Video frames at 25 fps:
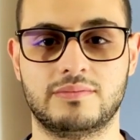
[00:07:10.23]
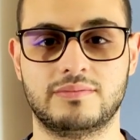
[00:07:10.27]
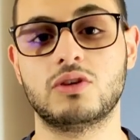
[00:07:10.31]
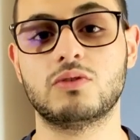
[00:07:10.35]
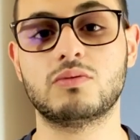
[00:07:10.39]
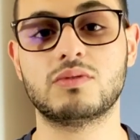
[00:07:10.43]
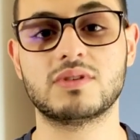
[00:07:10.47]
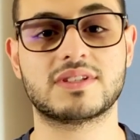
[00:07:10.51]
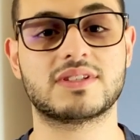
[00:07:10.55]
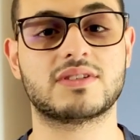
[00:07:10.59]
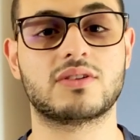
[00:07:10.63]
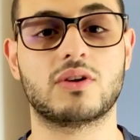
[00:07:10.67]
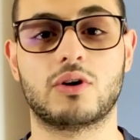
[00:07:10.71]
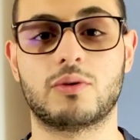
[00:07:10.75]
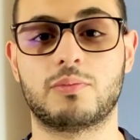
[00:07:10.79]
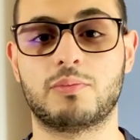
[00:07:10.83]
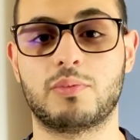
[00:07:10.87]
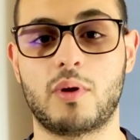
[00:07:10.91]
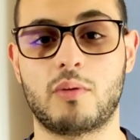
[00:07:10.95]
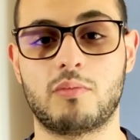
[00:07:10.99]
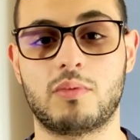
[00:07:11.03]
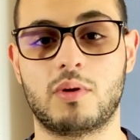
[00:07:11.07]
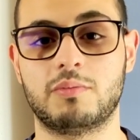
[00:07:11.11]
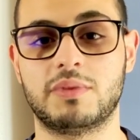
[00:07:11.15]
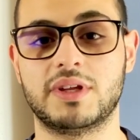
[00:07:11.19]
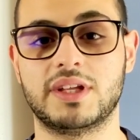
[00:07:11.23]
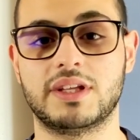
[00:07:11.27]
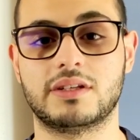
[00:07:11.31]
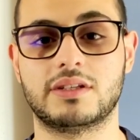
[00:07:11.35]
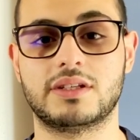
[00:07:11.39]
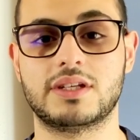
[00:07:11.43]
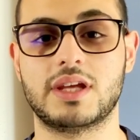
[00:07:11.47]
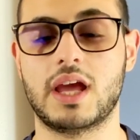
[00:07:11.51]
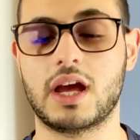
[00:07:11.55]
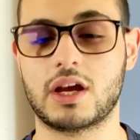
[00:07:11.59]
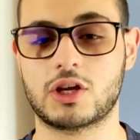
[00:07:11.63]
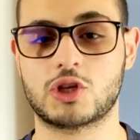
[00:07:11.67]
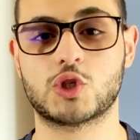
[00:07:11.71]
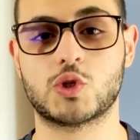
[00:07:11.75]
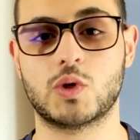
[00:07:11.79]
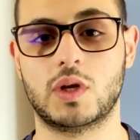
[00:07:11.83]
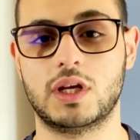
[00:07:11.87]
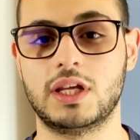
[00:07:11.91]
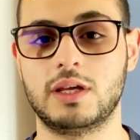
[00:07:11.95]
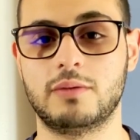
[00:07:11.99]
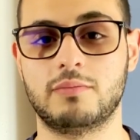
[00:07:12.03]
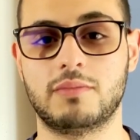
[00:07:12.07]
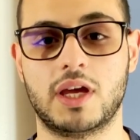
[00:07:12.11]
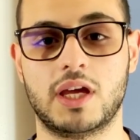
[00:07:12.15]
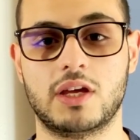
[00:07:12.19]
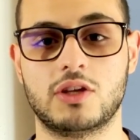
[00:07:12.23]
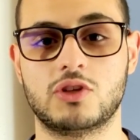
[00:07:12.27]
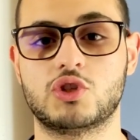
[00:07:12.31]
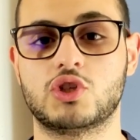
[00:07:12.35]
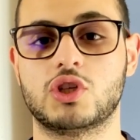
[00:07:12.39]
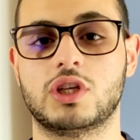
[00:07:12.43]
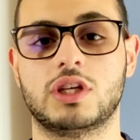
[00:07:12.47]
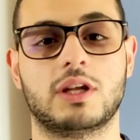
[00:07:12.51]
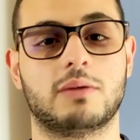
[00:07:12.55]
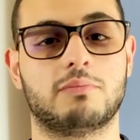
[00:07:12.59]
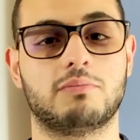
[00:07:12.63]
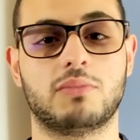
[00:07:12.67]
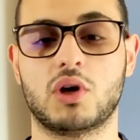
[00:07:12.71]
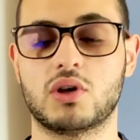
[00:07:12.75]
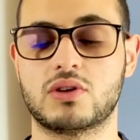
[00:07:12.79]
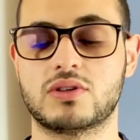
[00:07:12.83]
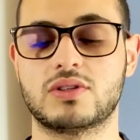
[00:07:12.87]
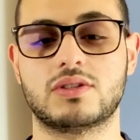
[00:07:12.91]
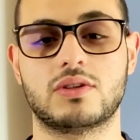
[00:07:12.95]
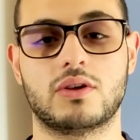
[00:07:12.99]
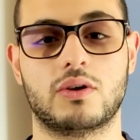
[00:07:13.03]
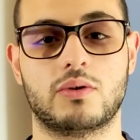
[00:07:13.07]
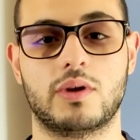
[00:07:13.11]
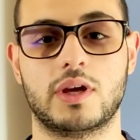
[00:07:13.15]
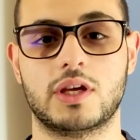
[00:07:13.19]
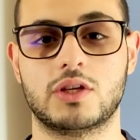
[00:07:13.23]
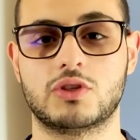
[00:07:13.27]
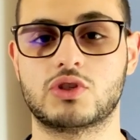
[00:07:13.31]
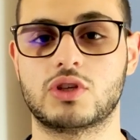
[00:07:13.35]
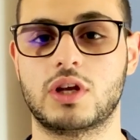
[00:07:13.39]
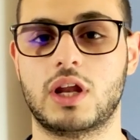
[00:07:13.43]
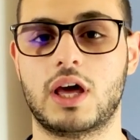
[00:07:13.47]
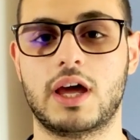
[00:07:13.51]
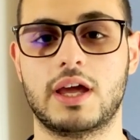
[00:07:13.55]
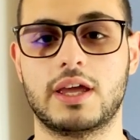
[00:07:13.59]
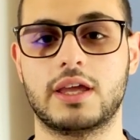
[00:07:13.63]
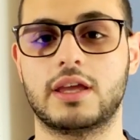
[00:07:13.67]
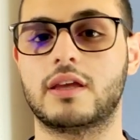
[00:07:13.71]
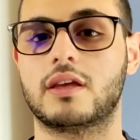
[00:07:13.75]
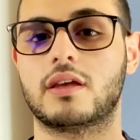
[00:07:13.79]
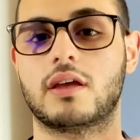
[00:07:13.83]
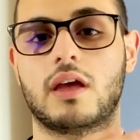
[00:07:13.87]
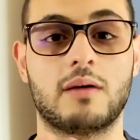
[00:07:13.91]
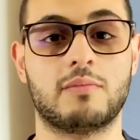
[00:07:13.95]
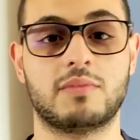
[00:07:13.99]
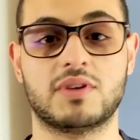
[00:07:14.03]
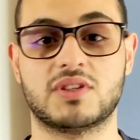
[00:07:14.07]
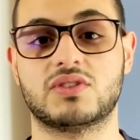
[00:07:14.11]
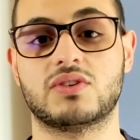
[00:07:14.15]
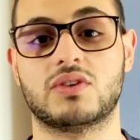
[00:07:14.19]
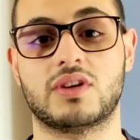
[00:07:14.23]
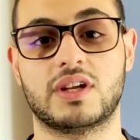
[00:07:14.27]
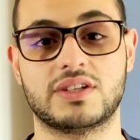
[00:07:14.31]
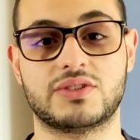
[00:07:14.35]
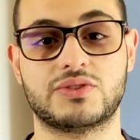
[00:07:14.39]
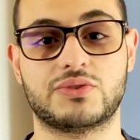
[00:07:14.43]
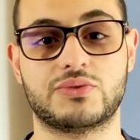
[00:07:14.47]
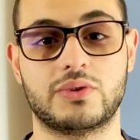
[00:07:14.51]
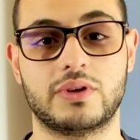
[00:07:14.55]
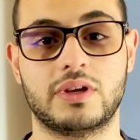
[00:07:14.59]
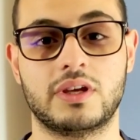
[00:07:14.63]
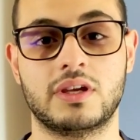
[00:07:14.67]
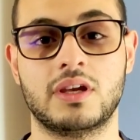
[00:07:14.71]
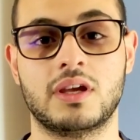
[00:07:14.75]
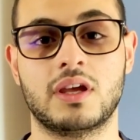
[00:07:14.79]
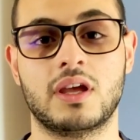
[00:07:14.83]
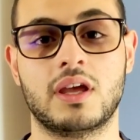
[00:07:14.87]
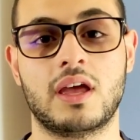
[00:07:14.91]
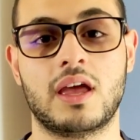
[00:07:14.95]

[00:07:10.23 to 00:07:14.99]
You will store probably the actual image in a block storage like Amazon S3,